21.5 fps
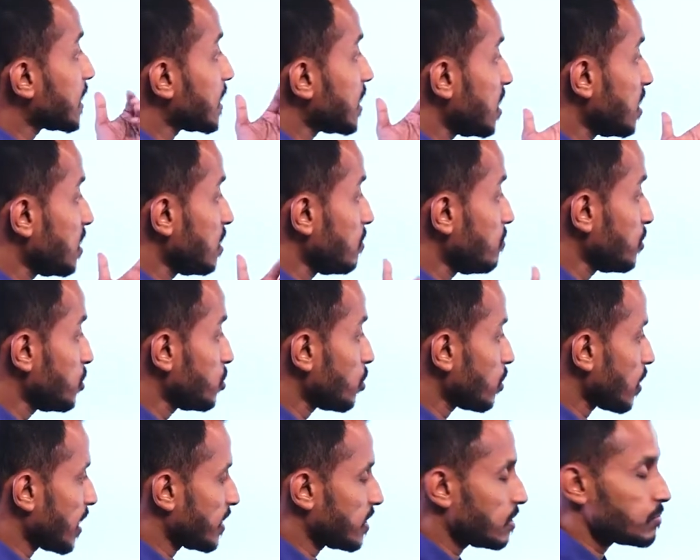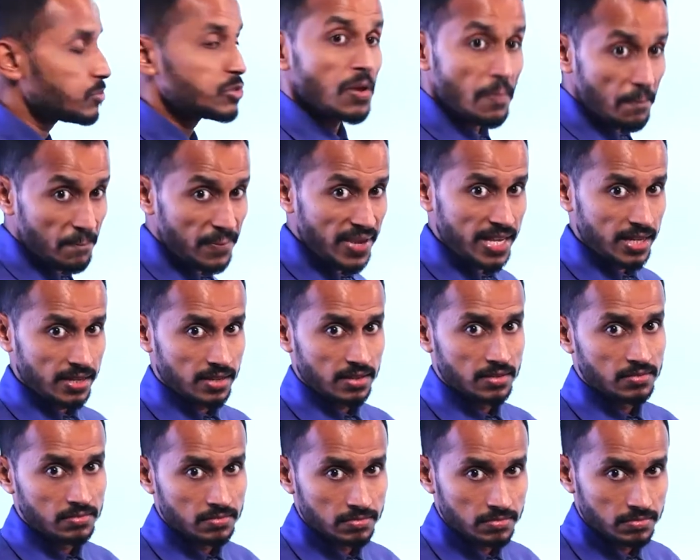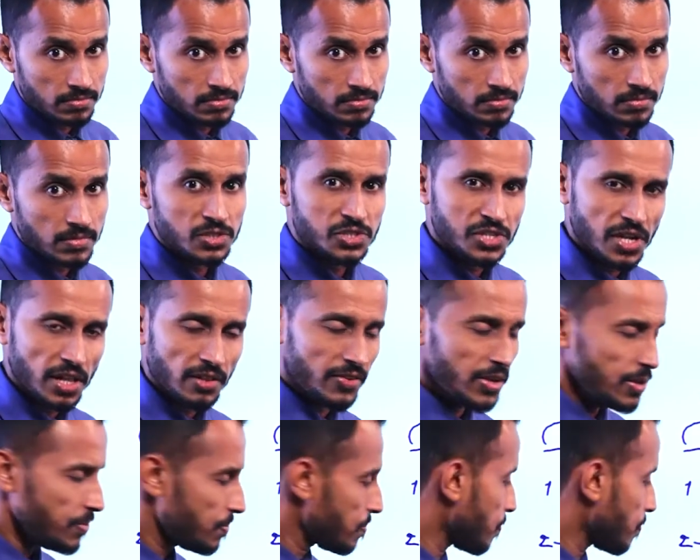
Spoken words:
individual items mean, shall we?